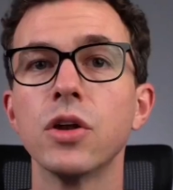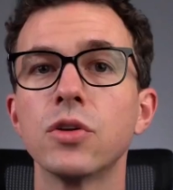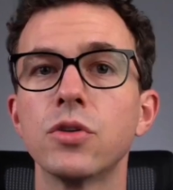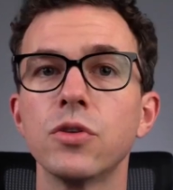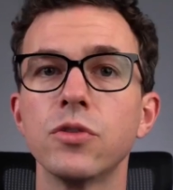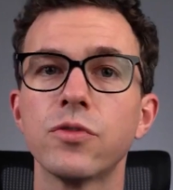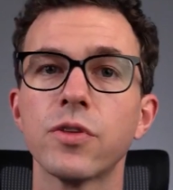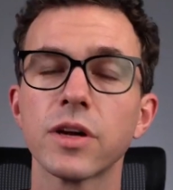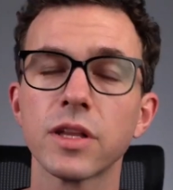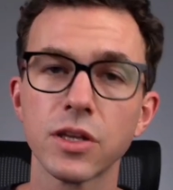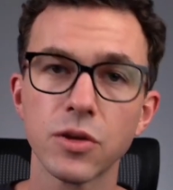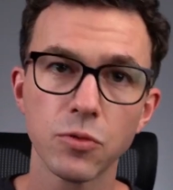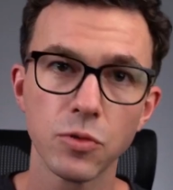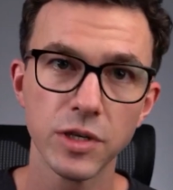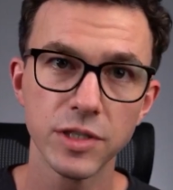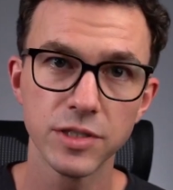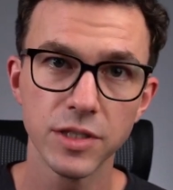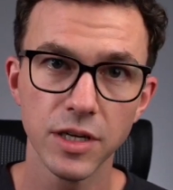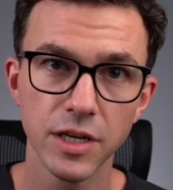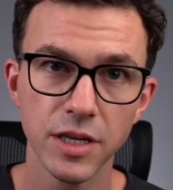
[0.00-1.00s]
Two fairly
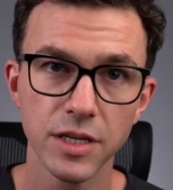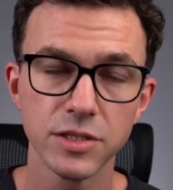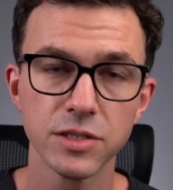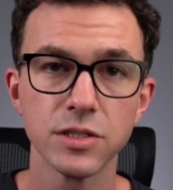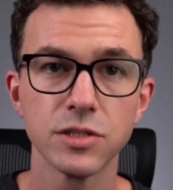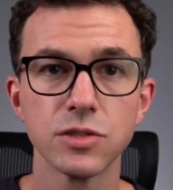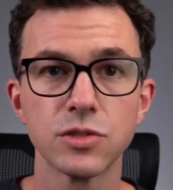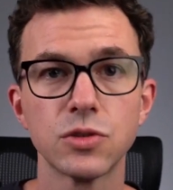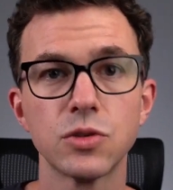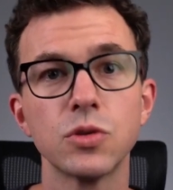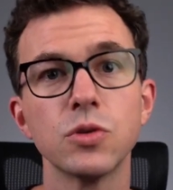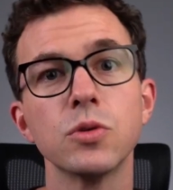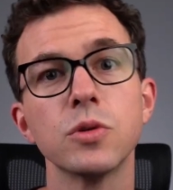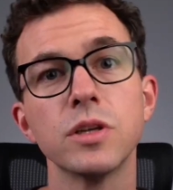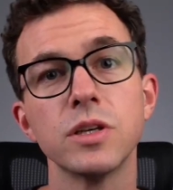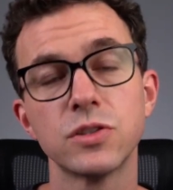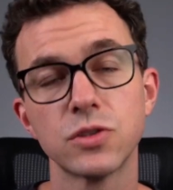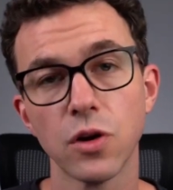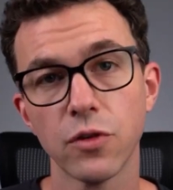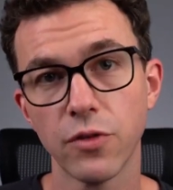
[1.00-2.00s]
recent additions to
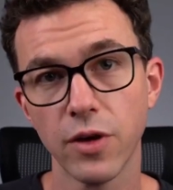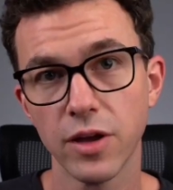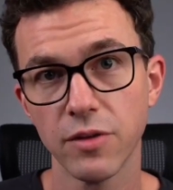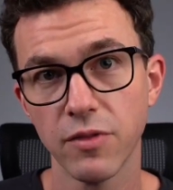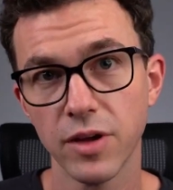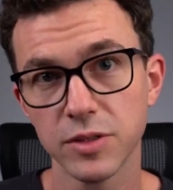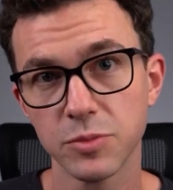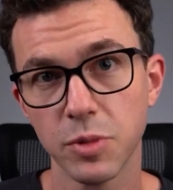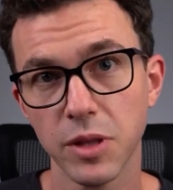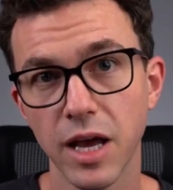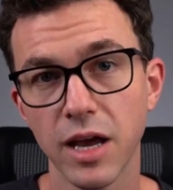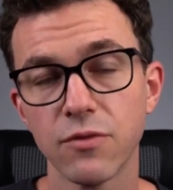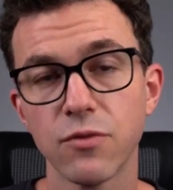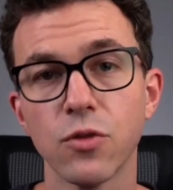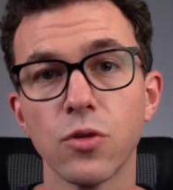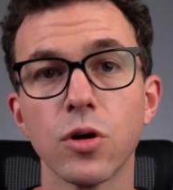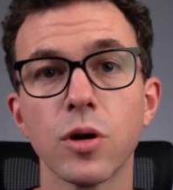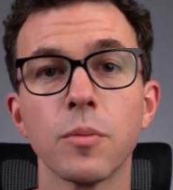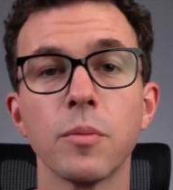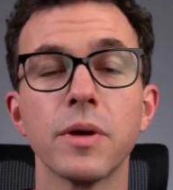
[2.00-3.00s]
the SoFi Invest
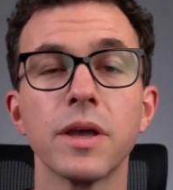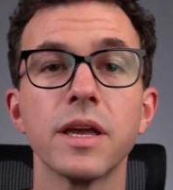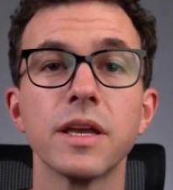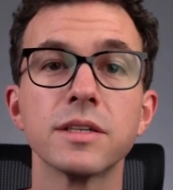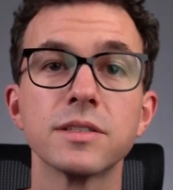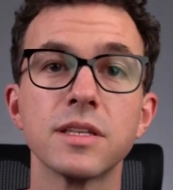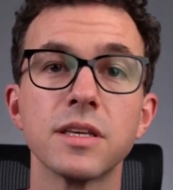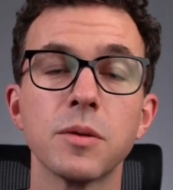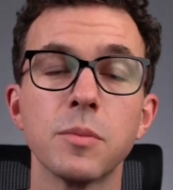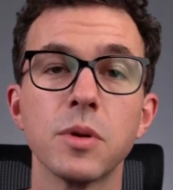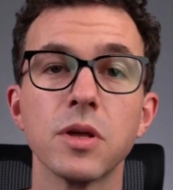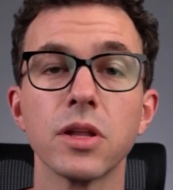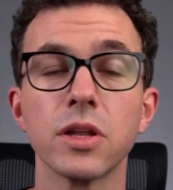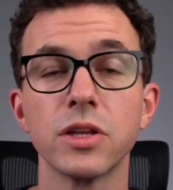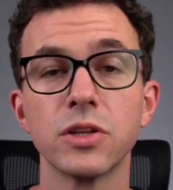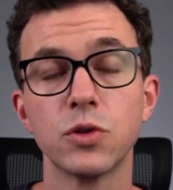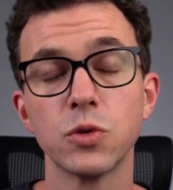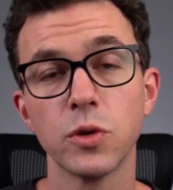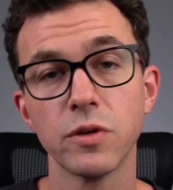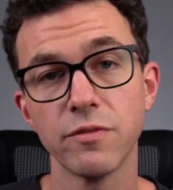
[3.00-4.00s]
platform is the
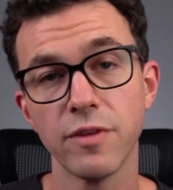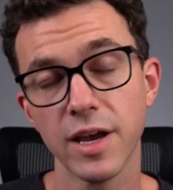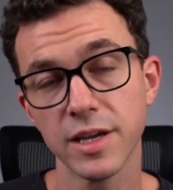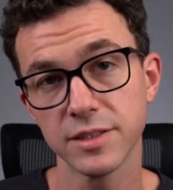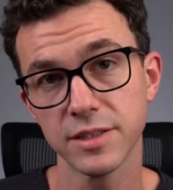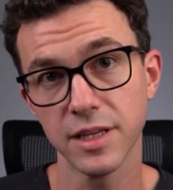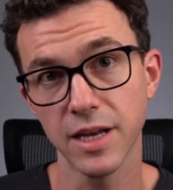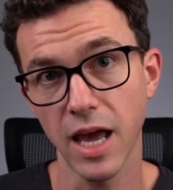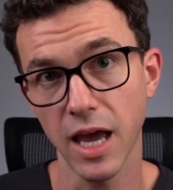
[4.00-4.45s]
ability to invest in